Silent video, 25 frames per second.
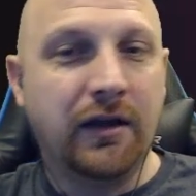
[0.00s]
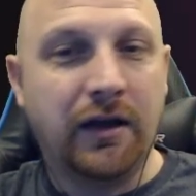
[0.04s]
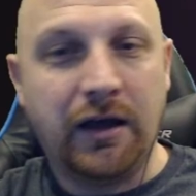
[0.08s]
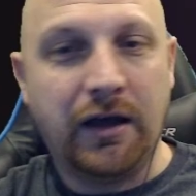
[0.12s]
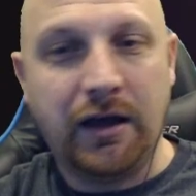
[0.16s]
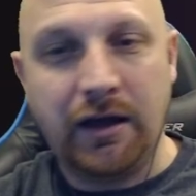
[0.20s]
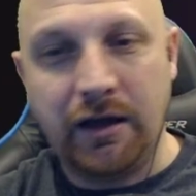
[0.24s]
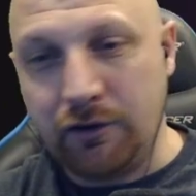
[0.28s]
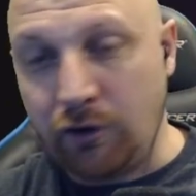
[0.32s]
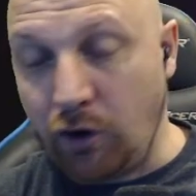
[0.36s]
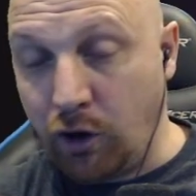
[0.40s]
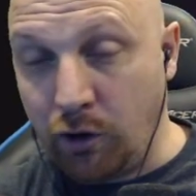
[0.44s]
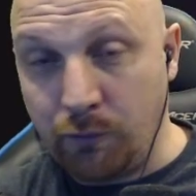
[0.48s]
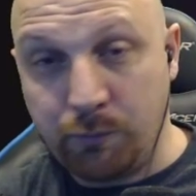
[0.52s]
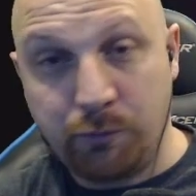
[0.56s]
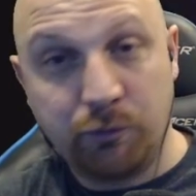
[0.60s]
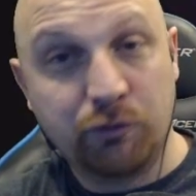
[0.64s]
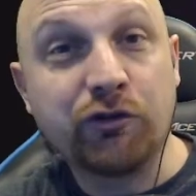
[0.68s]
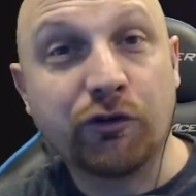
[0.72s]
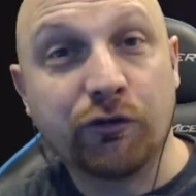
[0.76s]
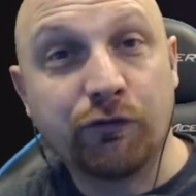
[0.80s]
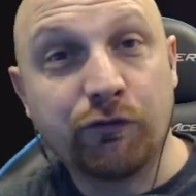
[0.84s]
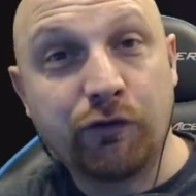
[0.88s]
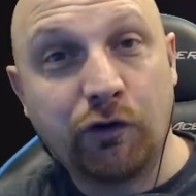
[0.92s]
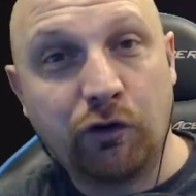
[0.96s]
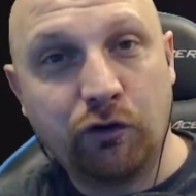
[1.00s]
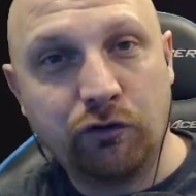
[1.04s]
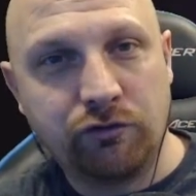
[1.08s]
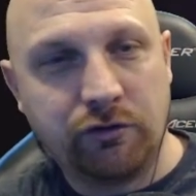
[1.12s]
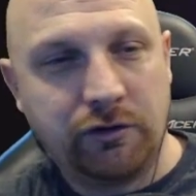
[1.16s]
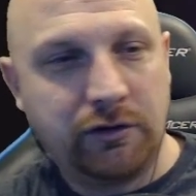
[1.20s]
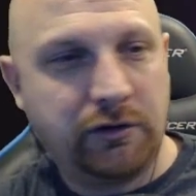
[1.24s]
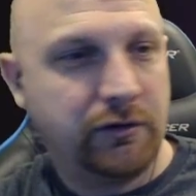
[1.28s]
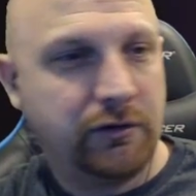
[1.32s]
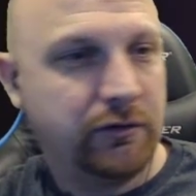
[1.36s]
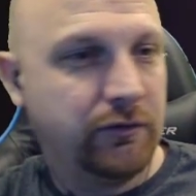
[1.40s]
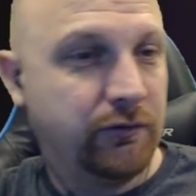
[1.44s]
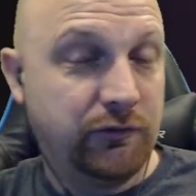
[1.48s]
Arbiter
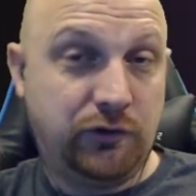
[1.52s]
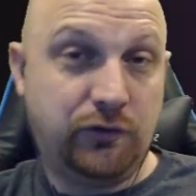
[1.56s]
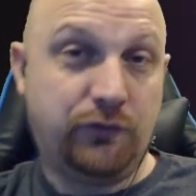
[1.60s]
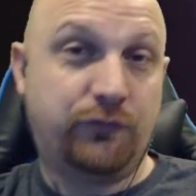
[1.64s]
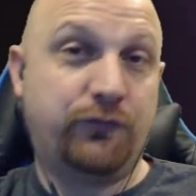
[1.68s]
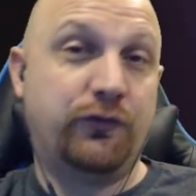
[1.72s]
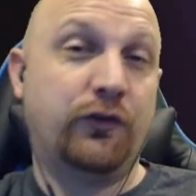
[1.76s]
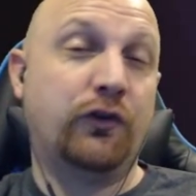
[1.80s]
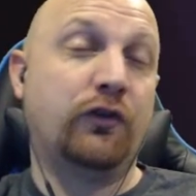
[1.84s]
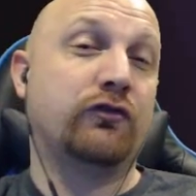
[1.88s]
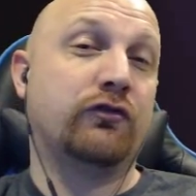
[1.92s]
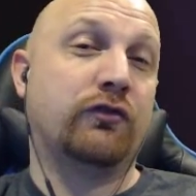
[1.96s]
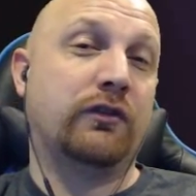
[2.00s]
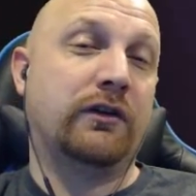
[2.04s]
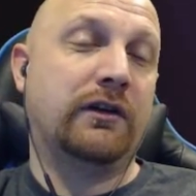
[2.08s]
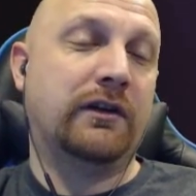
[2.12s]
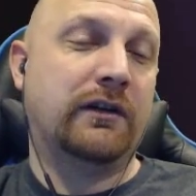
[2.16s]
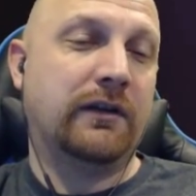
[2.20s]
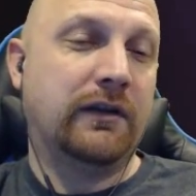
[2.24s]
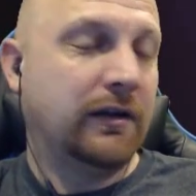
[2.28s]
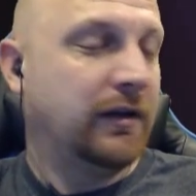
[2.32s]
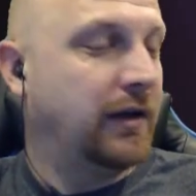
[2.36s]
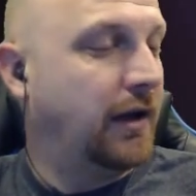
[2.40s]
Vildred, your Vildred,